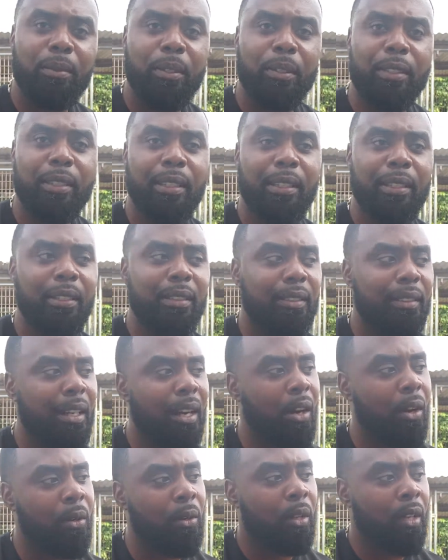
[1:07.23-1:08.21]
You know what I'm saying? Good
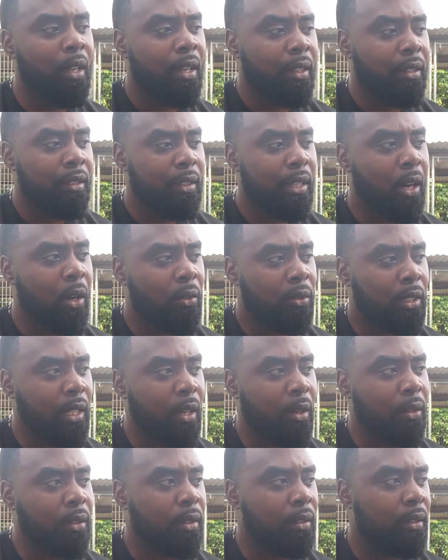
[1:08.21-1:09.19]
dog
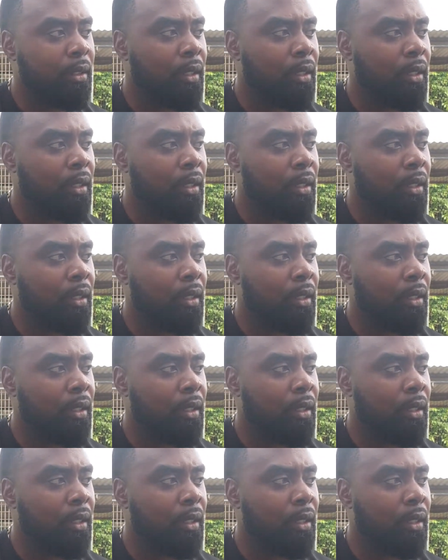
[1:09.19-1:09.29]
talk,